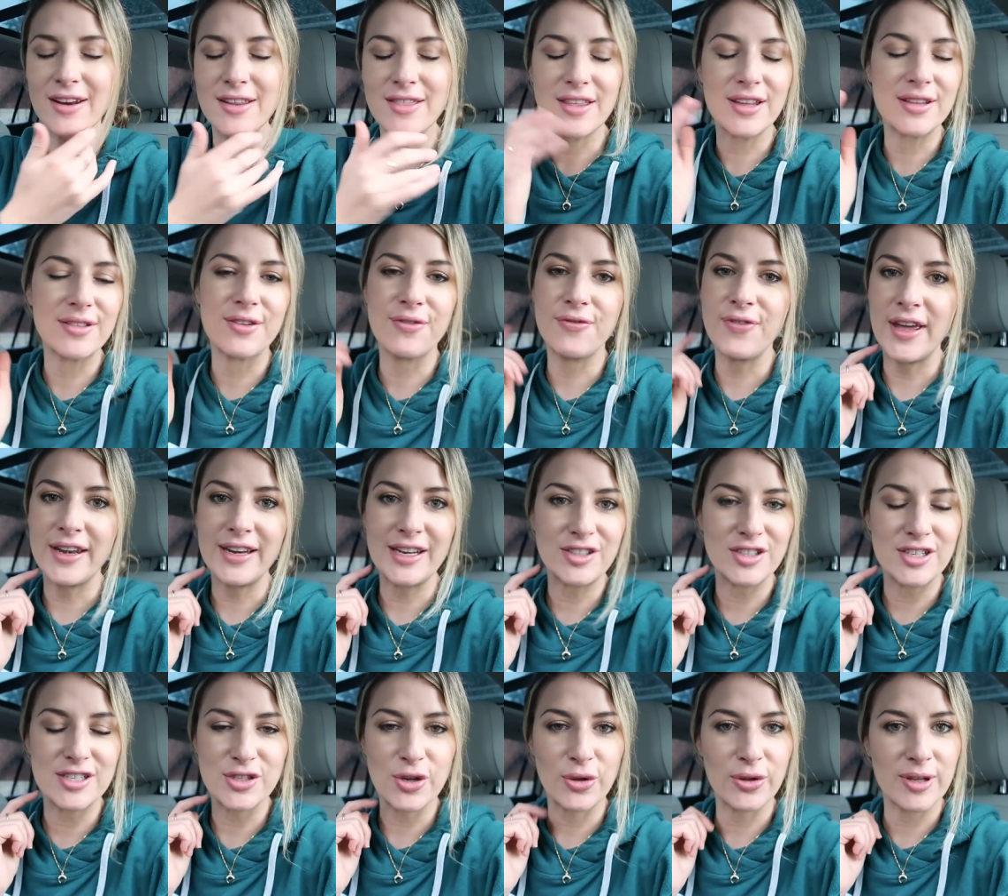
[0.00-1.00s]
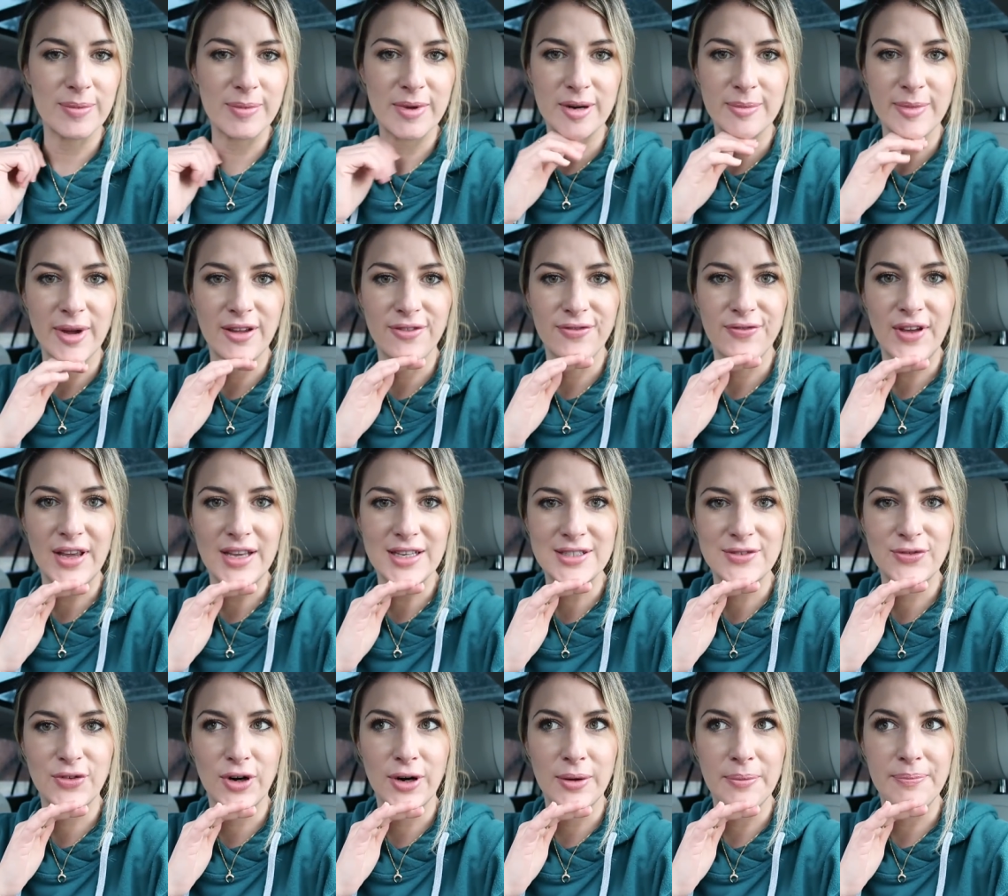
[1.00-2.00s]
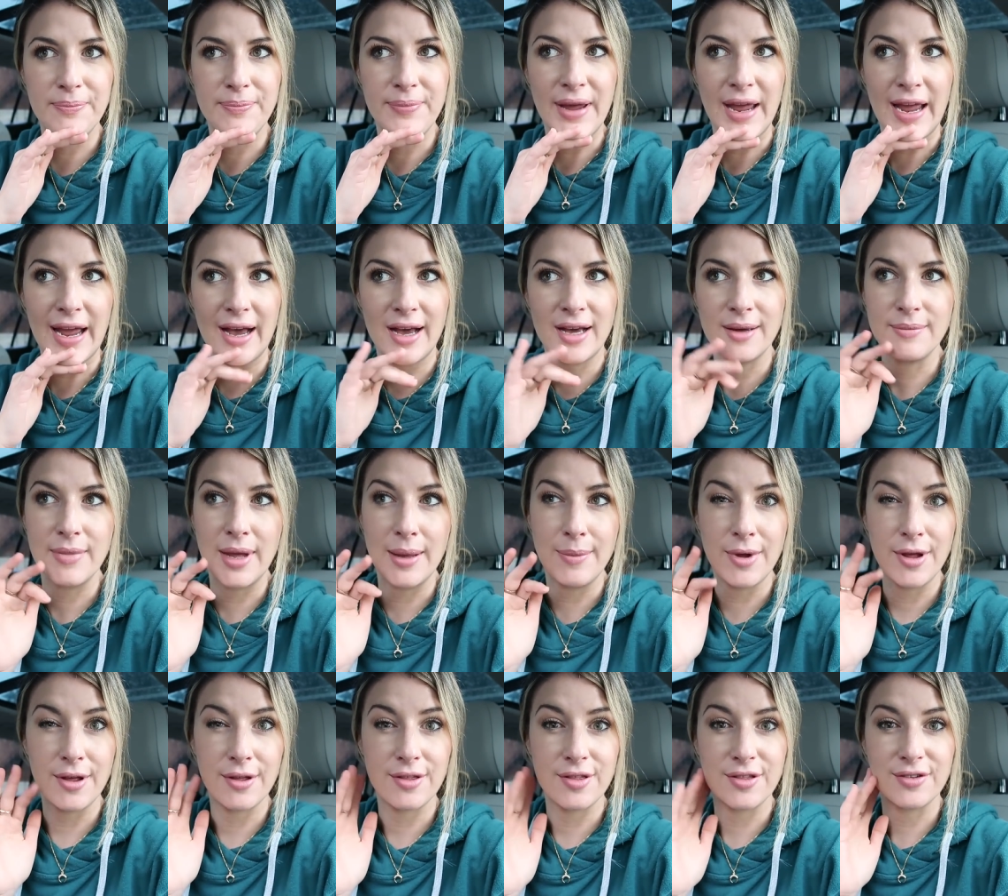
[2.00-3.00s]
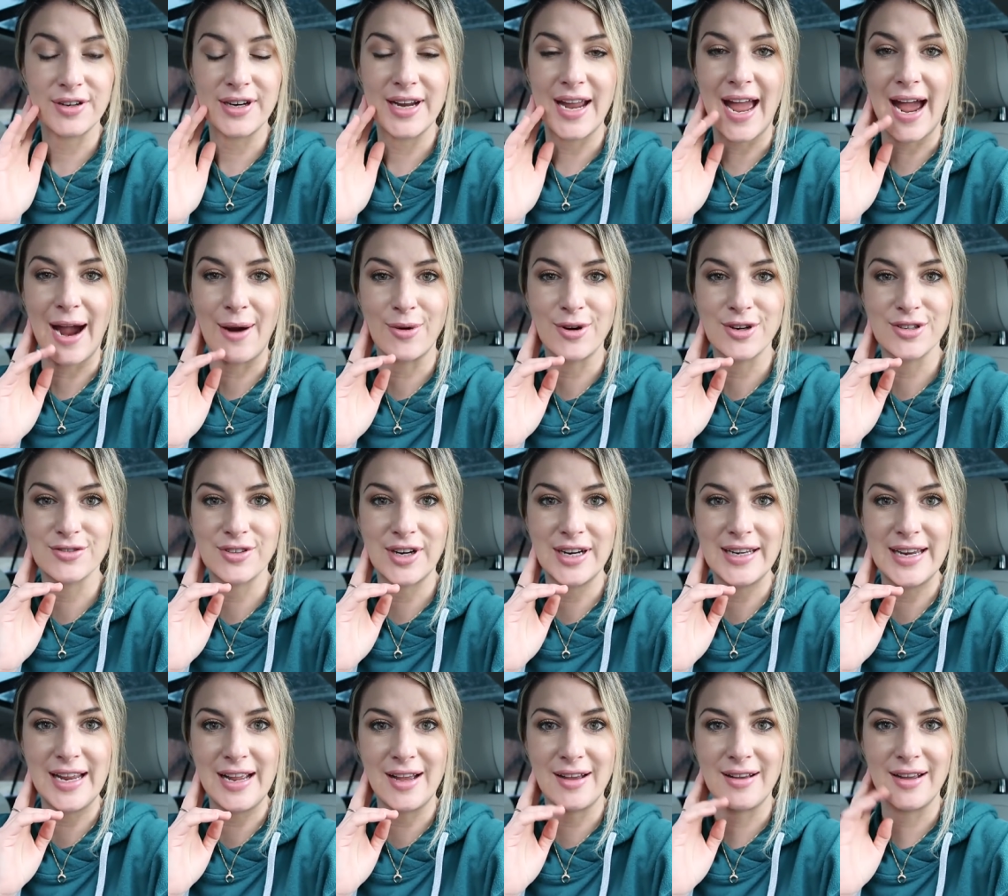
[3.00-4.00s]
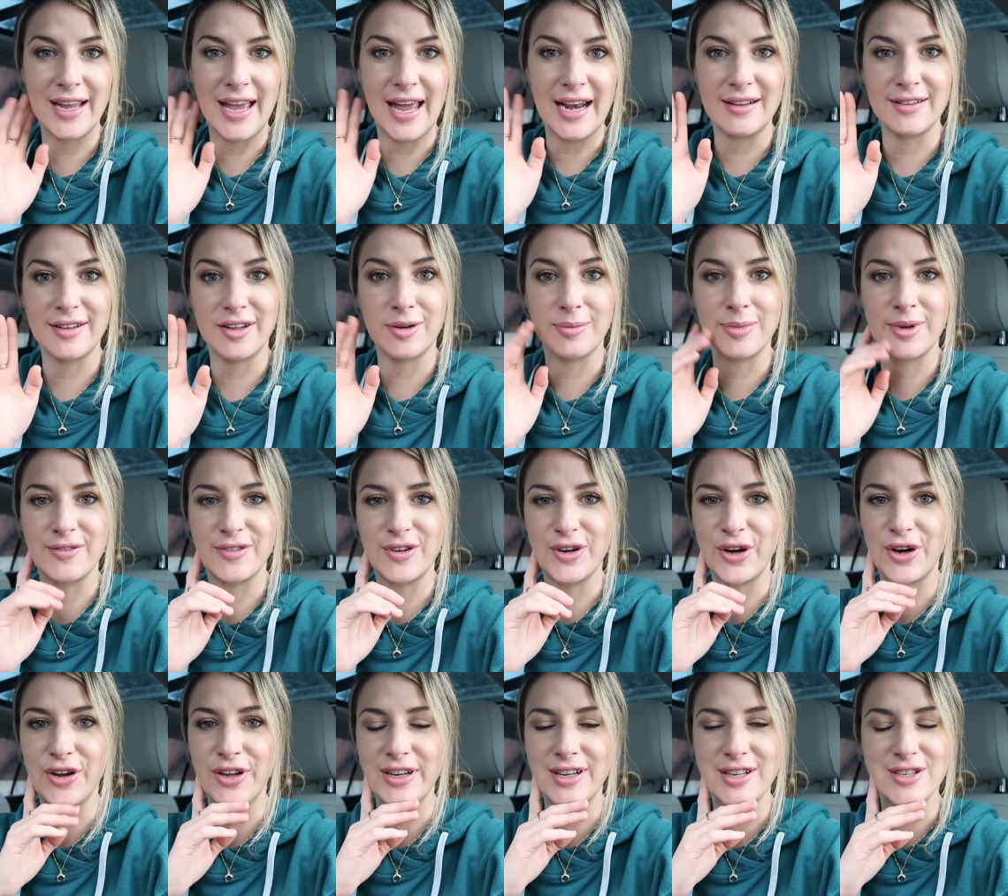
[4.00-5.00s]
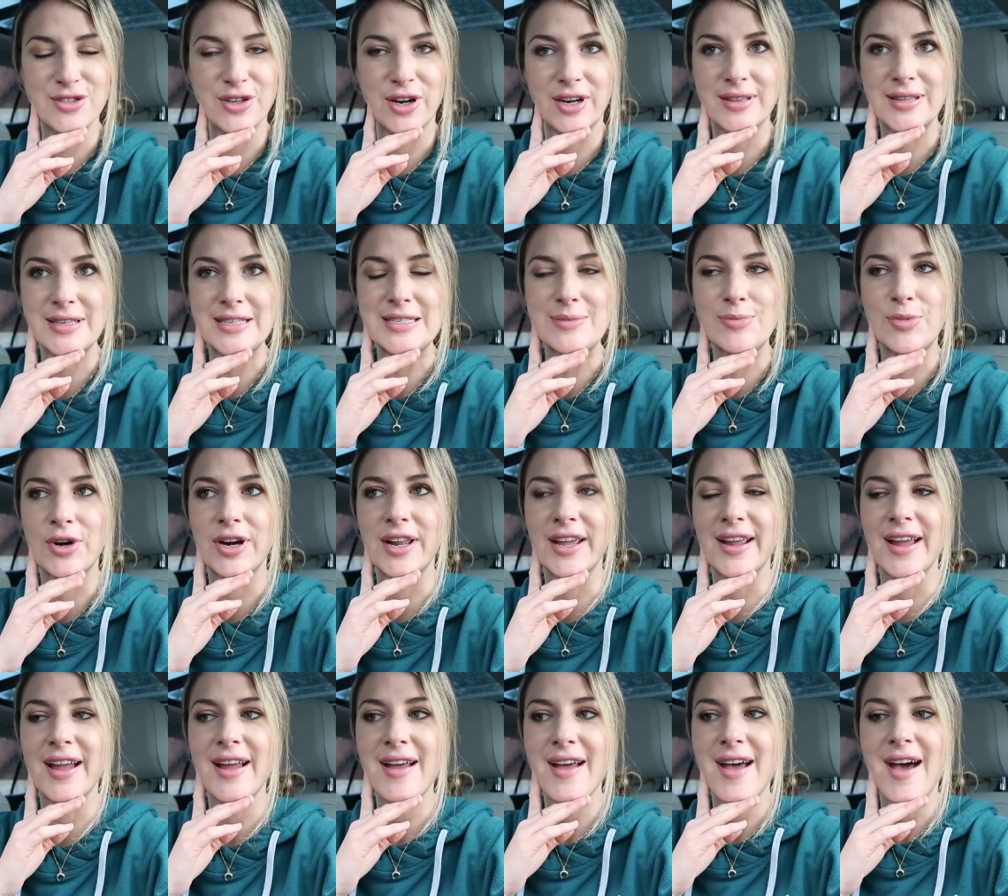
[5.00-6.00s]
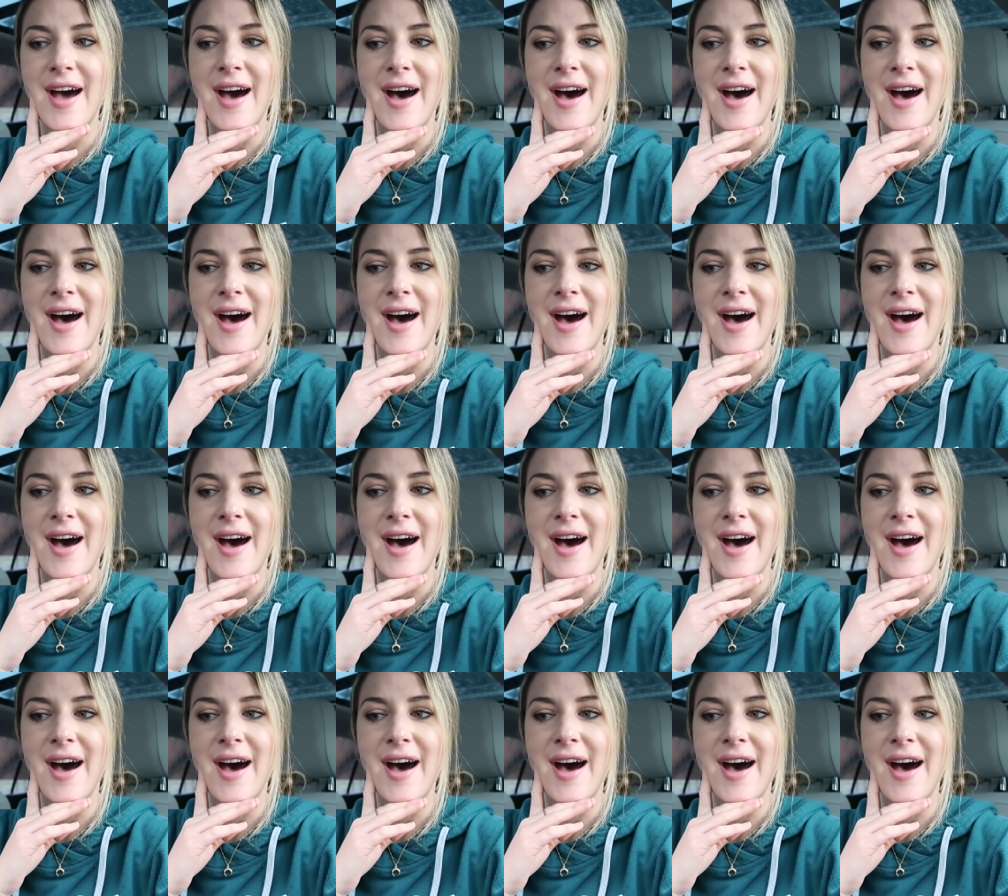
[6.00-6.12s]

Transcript: out, the, the foundation's only been on my face for about maybe three hours right now. I had a little bit of an early start this morning.